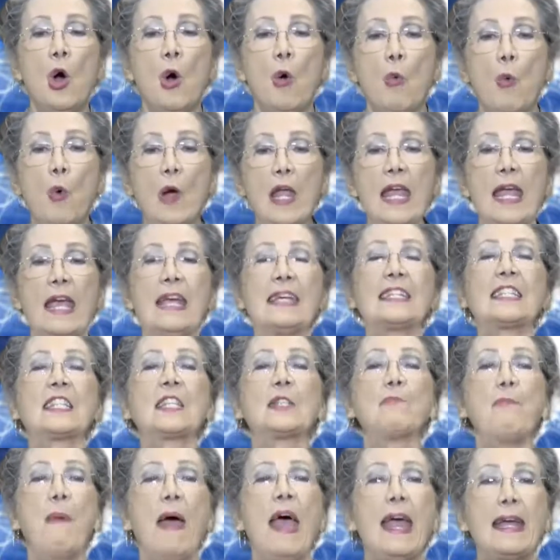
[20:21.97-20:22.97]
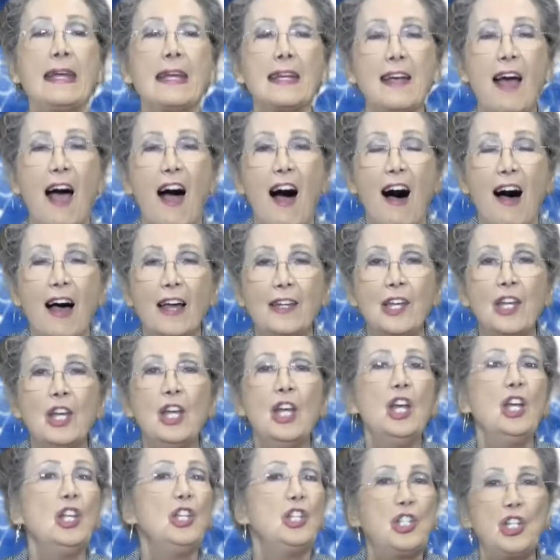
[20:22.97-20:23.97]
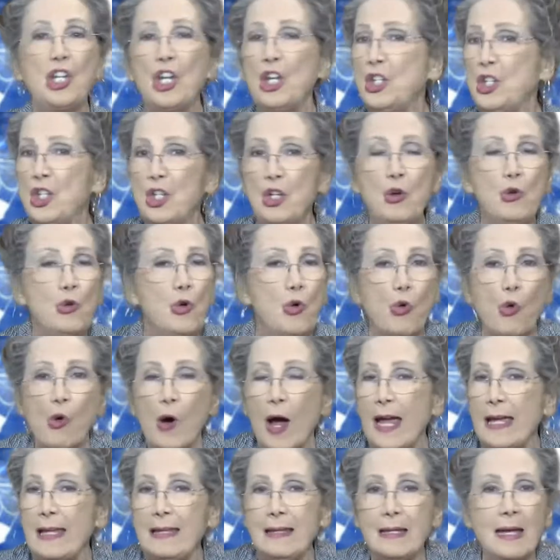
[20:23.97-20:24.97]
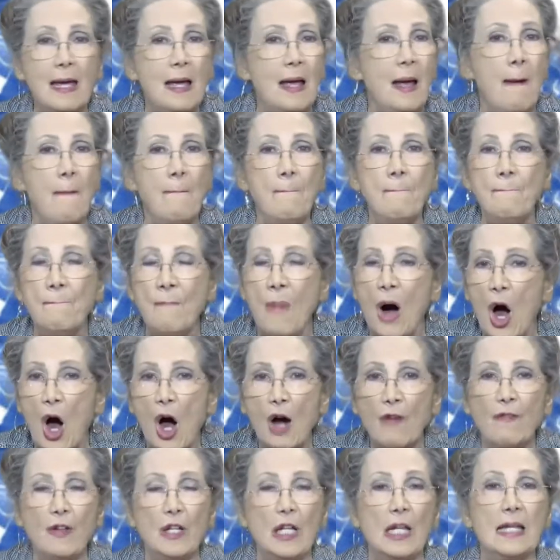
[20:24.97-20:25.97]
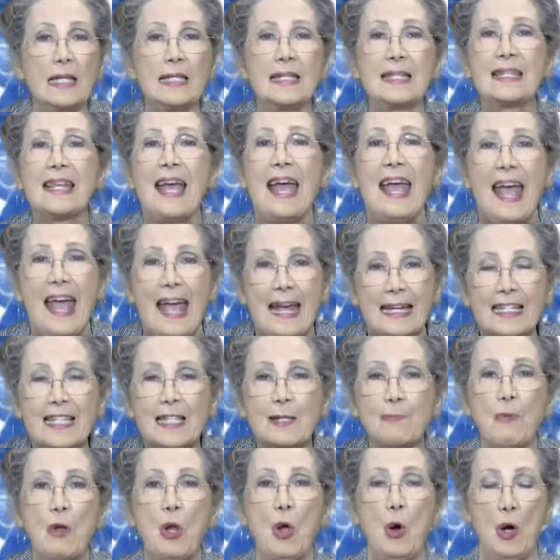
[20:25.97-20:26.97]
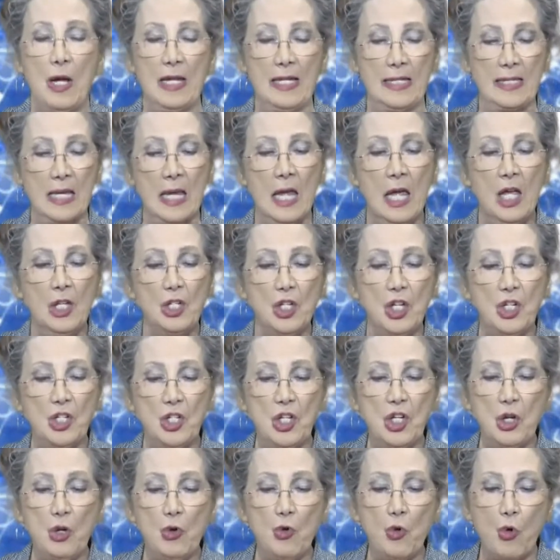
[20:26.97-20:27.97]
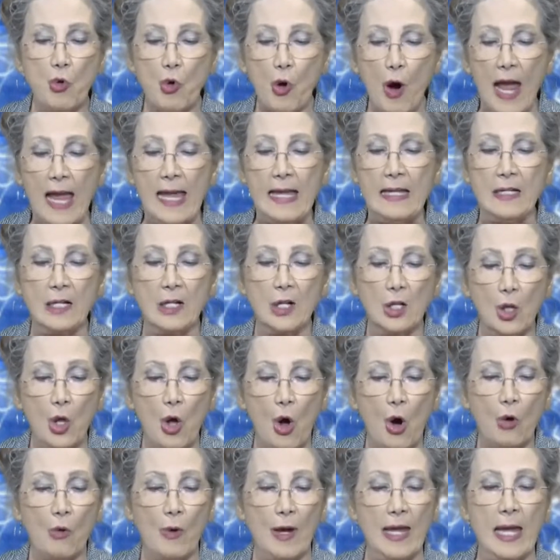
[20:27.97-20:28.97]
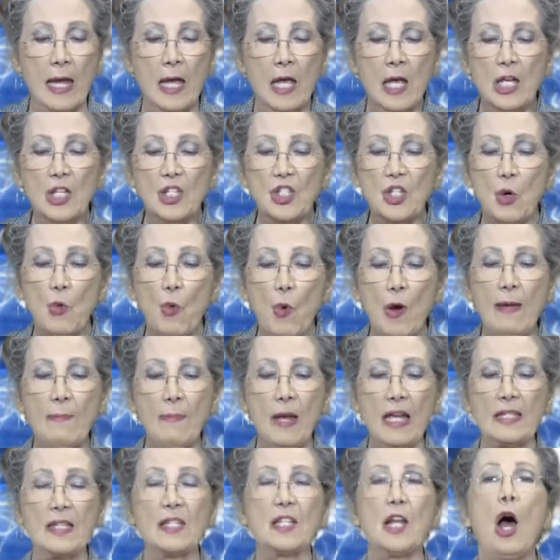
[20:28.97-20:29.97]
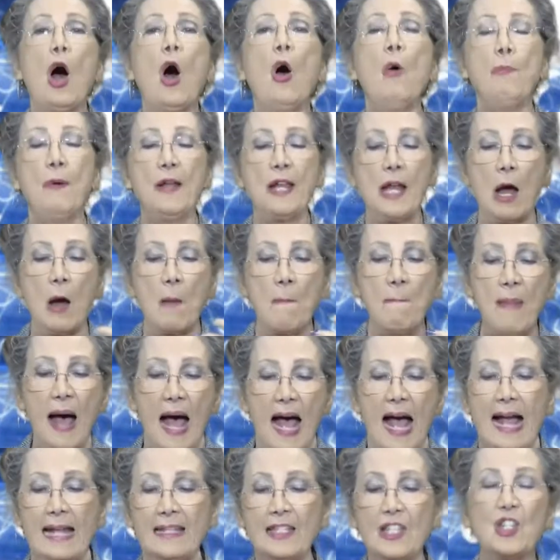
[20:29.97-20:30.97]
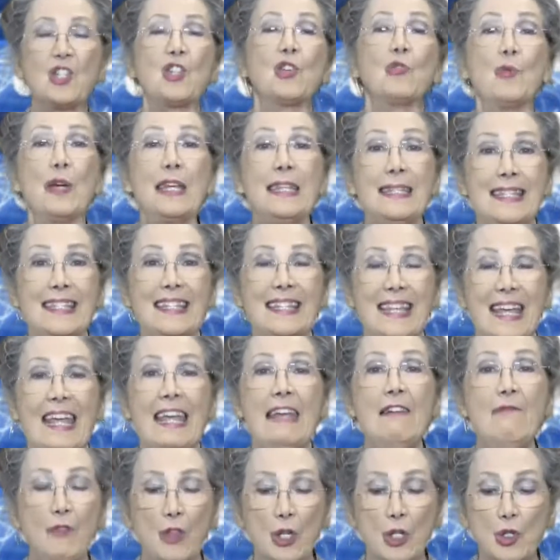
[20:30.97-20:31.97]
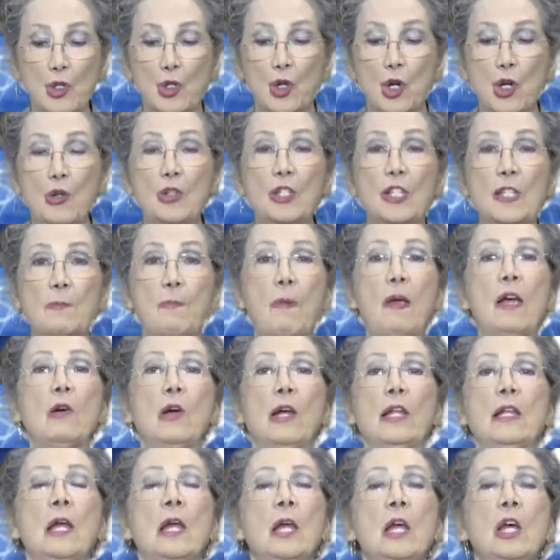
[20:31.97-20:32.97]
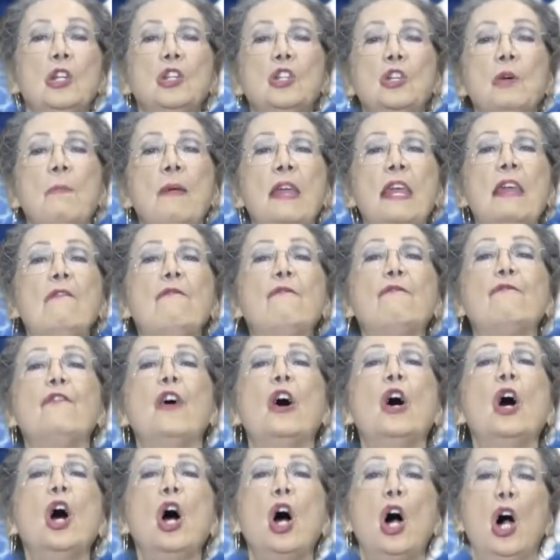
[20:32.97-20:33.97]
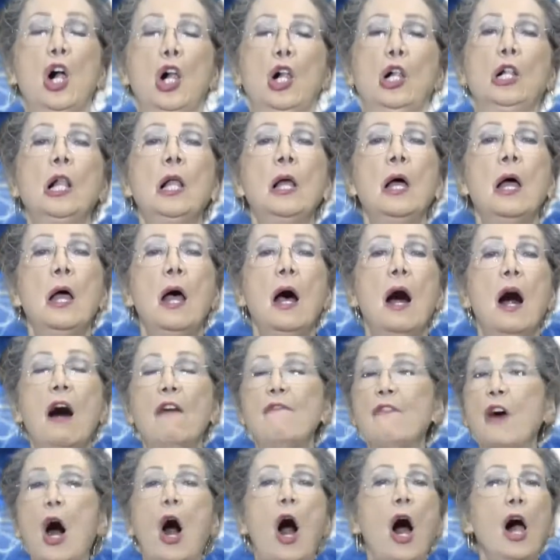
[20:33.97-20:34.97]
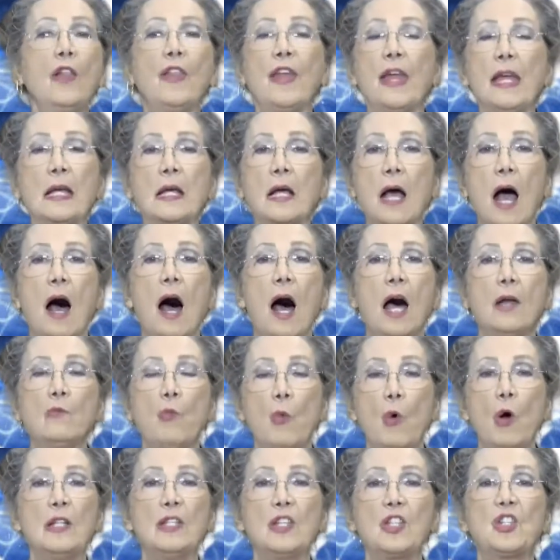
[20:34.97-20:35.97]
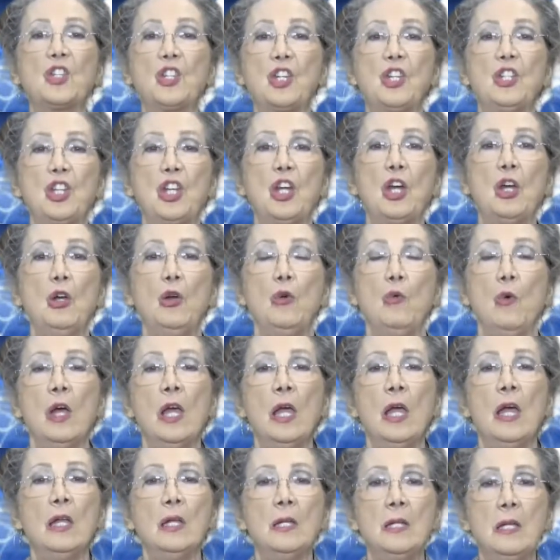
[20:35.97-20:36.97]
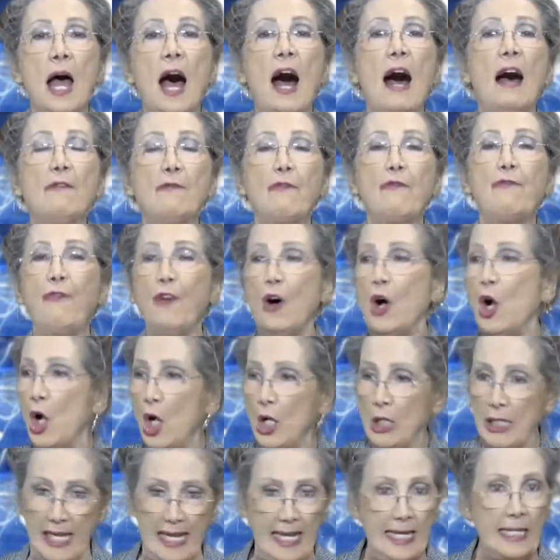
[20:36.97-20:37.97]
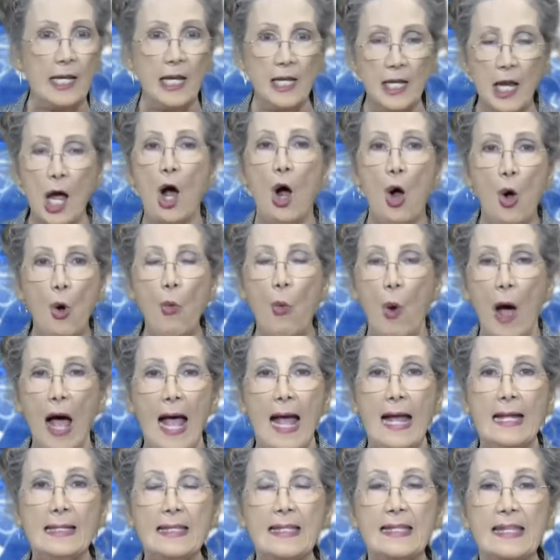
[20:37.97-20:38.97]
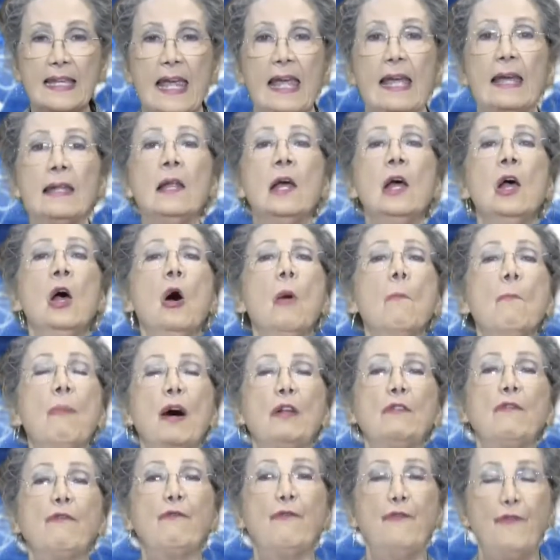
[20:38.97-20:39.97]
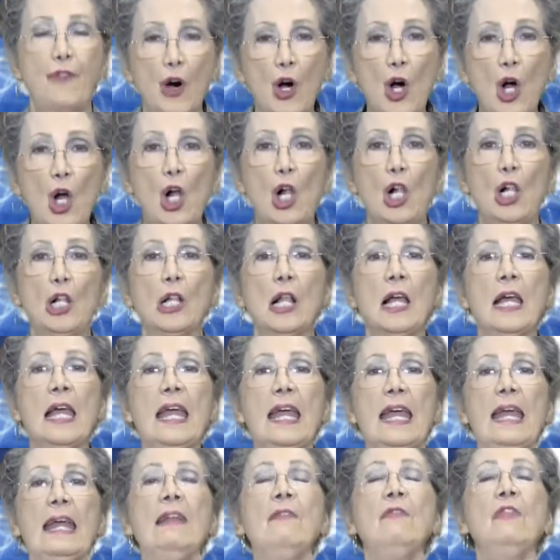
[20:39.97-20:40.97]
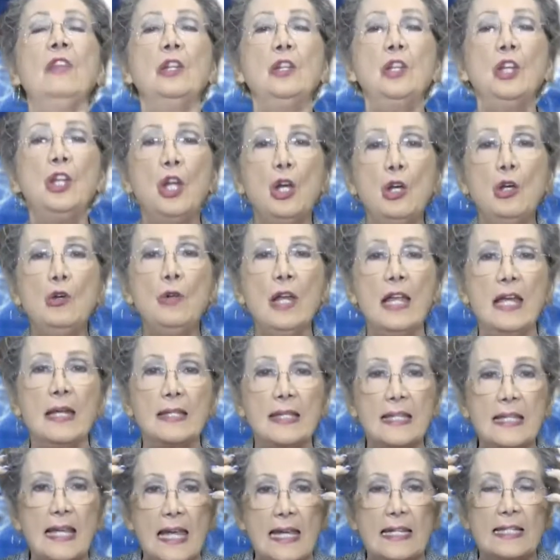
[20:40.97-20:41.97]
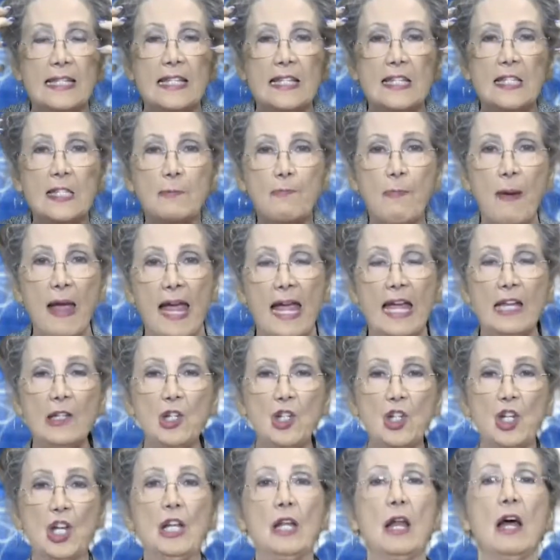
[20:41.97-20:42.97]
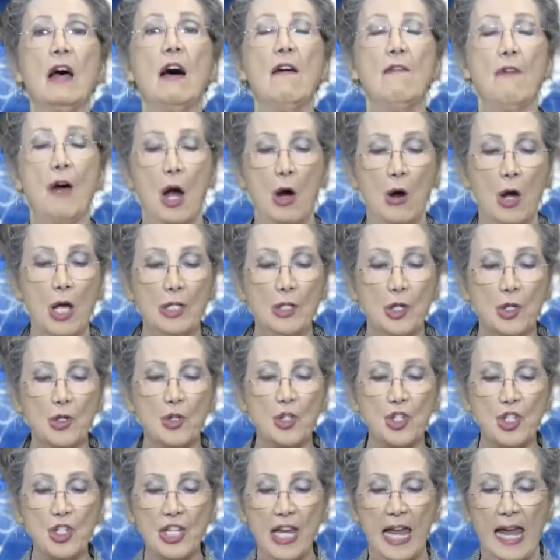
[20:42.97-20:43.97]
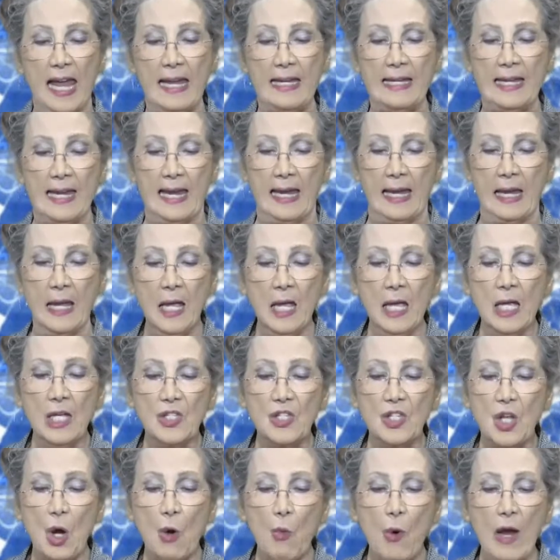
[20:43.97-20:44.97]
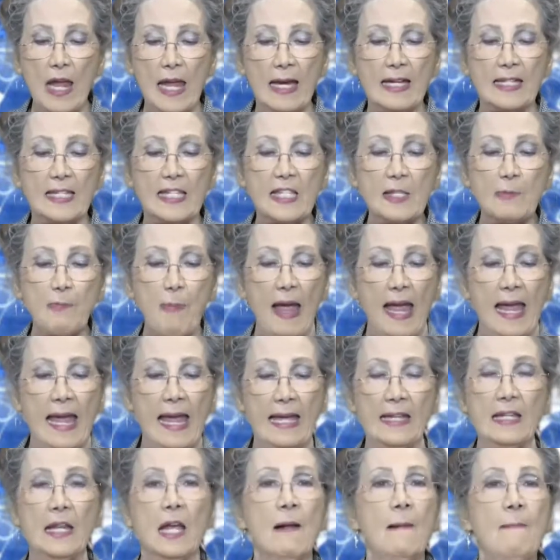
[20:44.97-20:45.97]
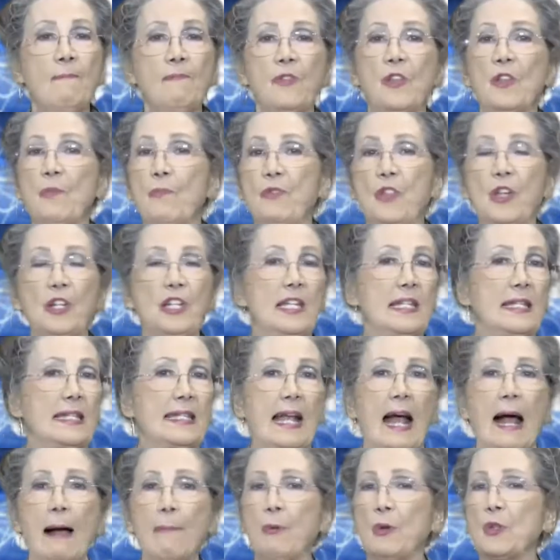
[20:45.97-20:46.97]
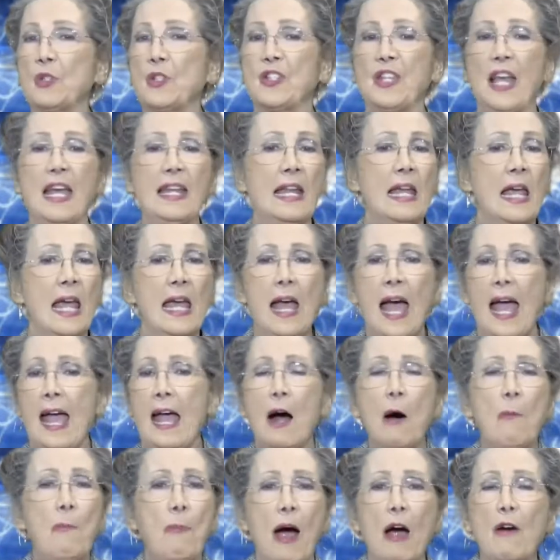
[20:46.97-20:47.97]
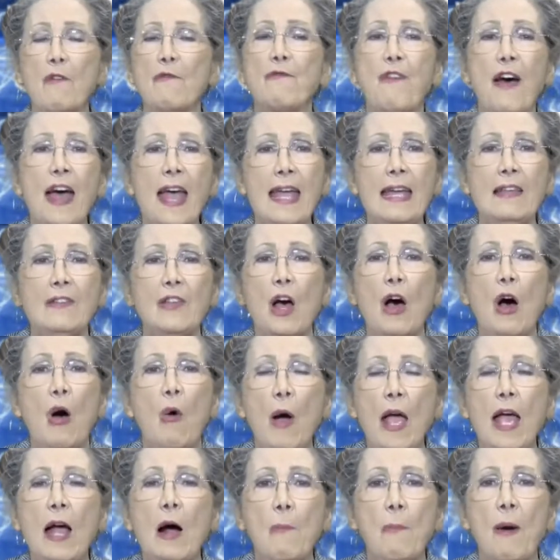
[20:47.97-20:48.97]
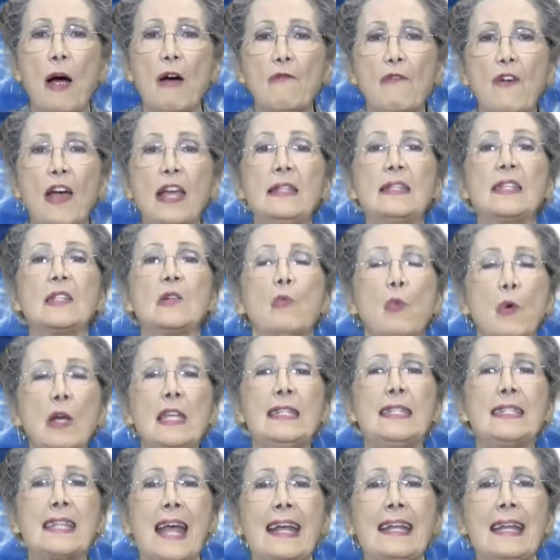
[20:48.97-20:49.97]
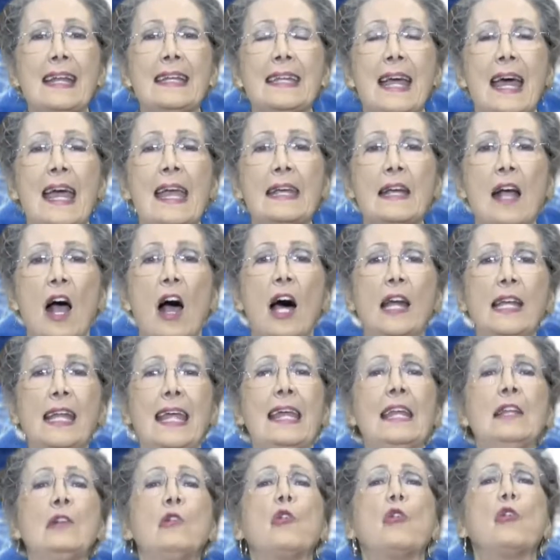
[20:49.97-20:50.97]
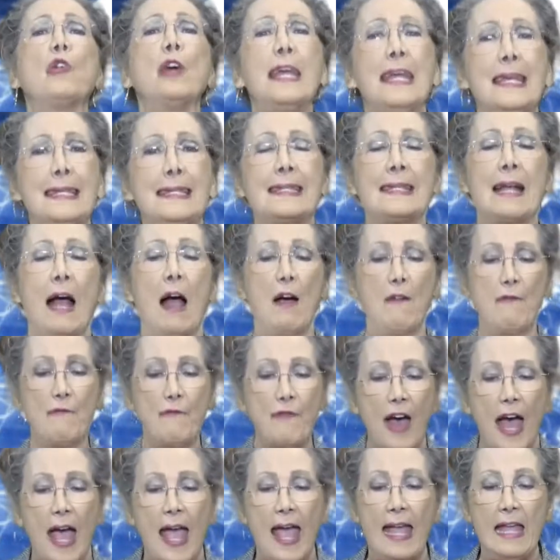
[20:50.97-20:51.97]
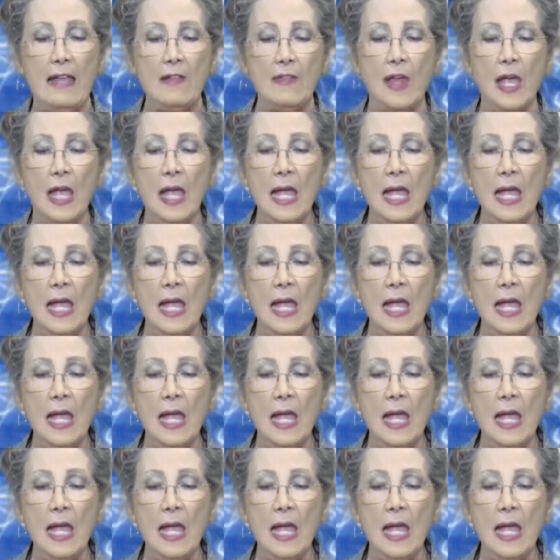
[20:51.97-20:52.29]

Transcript: We expect God to do great, marvelous exploits, to do great glory. So we must open our minds to receive the true Spirit, to be full of all that God wants to do. Not full in an old wineskin, but full in the newness, expansion of our understanding. So we expand. The disciples said, help our faith. Oh, help our faith. So we say today, God, increase our faith.